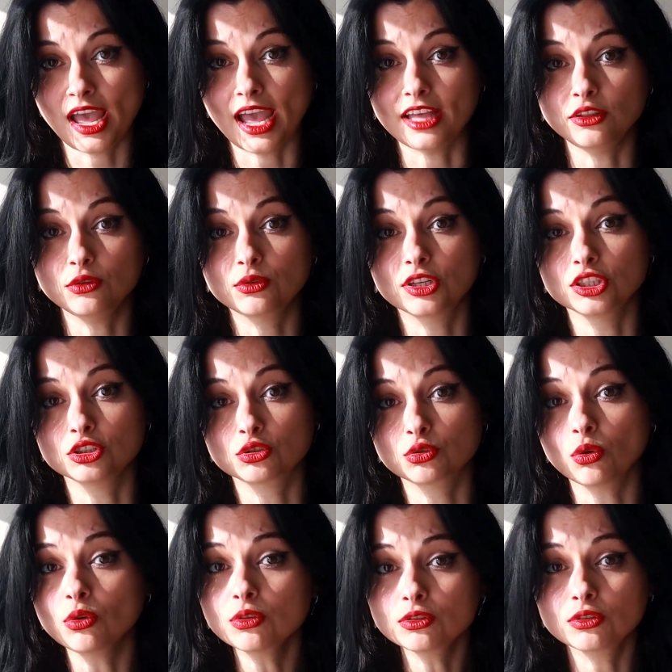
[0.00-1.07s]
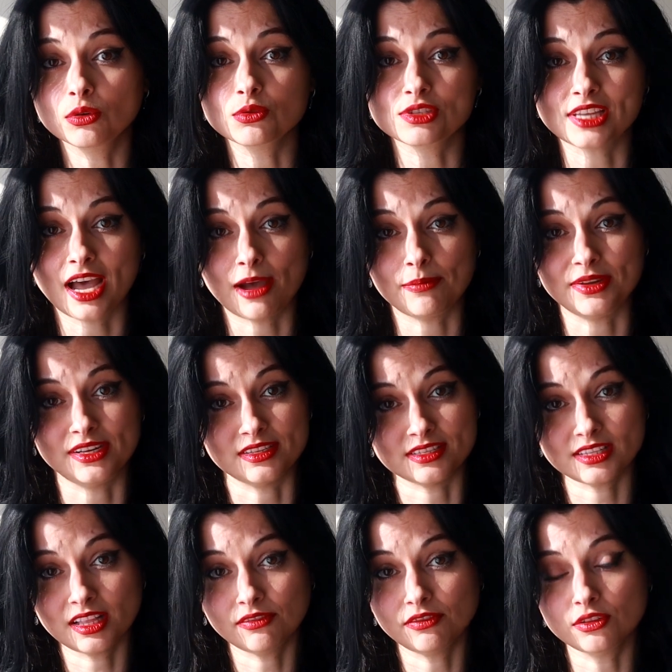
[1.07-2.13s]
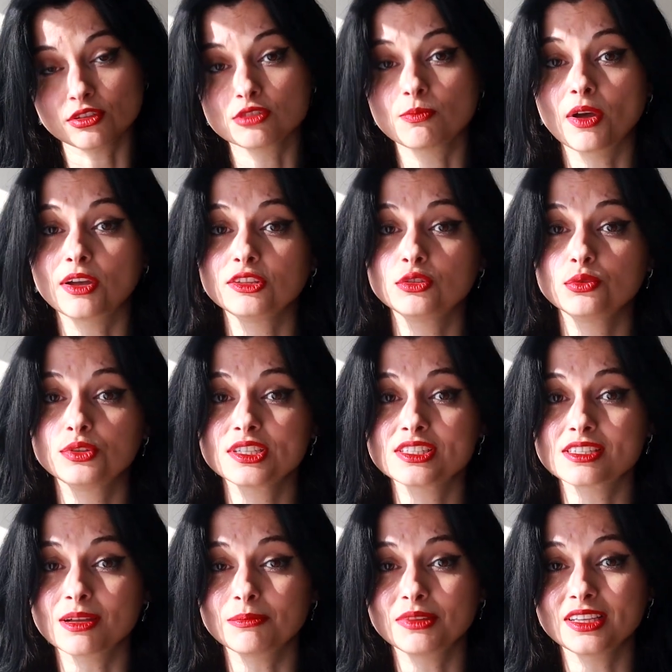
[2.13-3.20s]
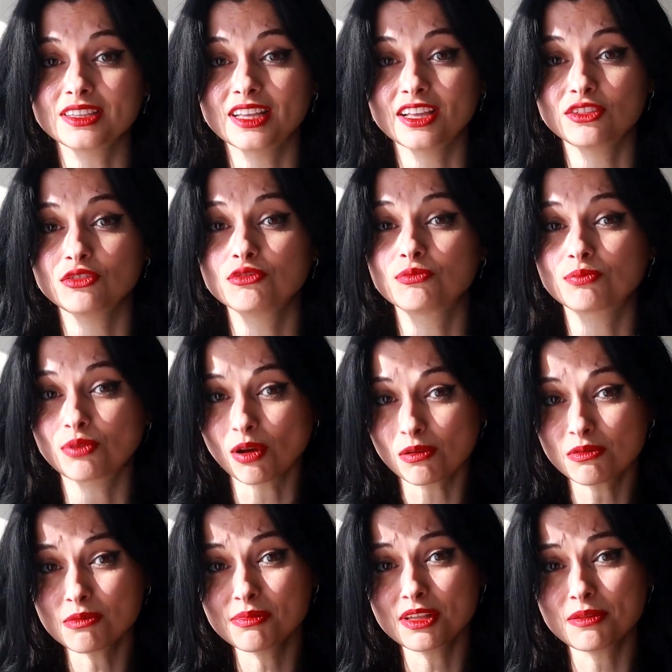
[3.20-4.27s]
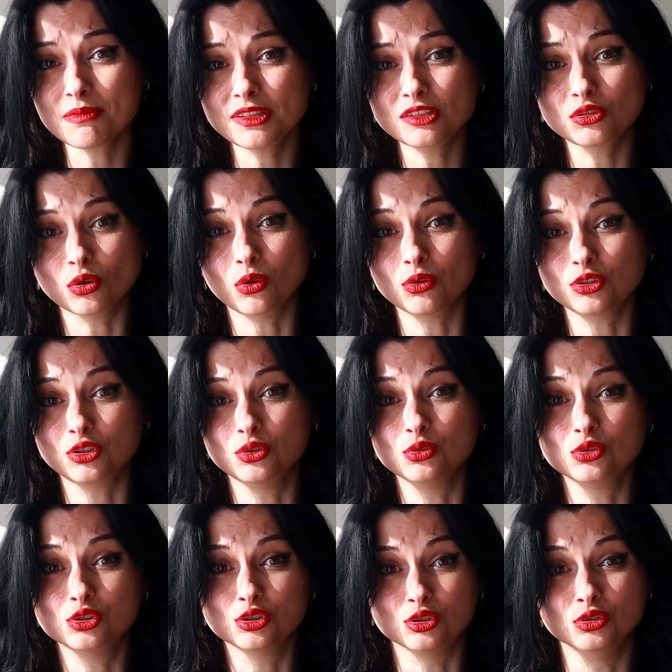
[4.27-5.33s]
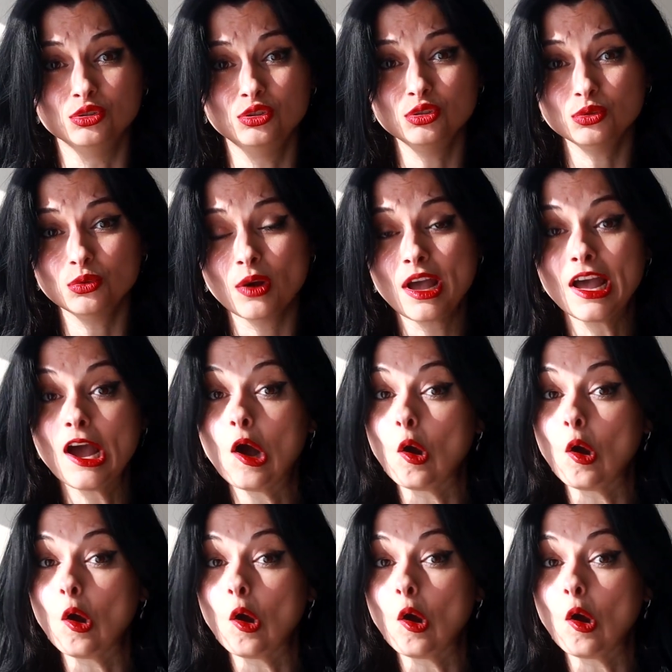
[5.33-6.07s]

And you control those happiness levels by doing something that you've probably been told you should do